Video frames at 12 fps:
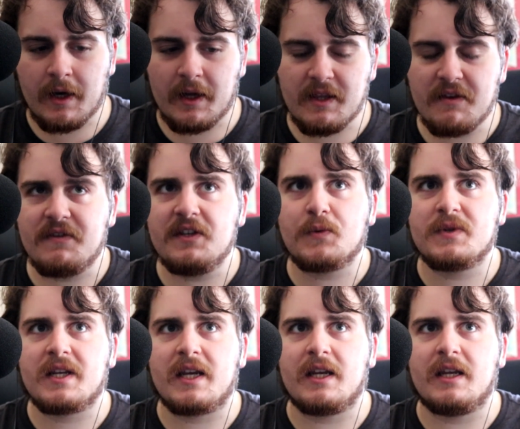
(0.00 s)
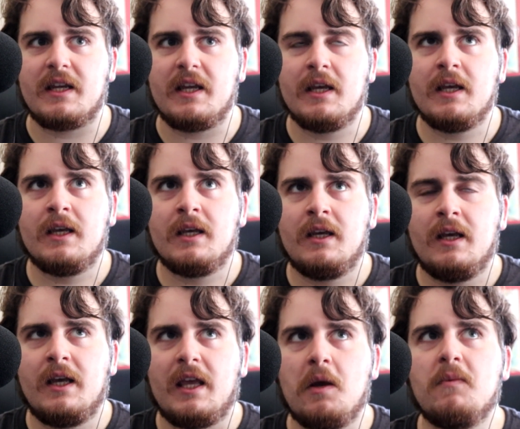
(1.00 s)
this was it
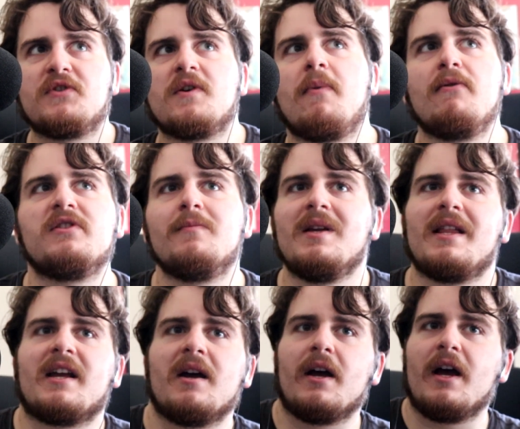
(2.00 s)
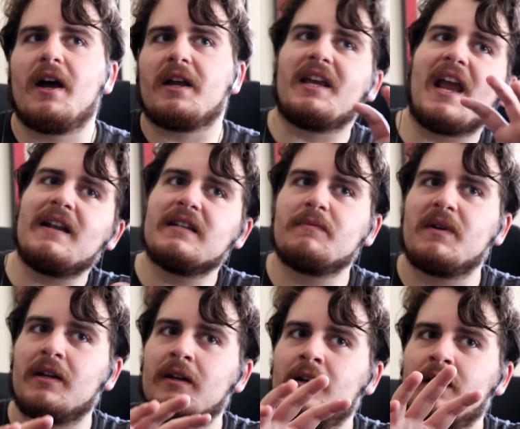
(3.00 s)
was supposed to be like a
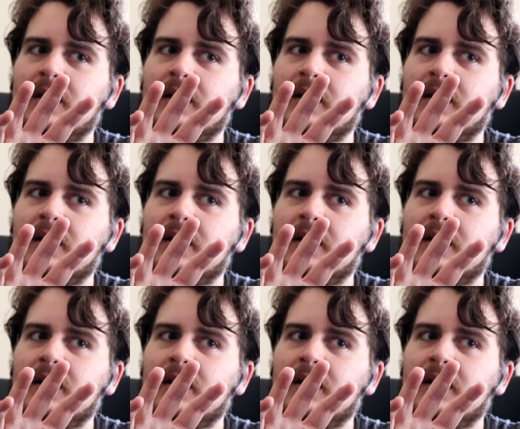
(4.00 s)
Gainzmen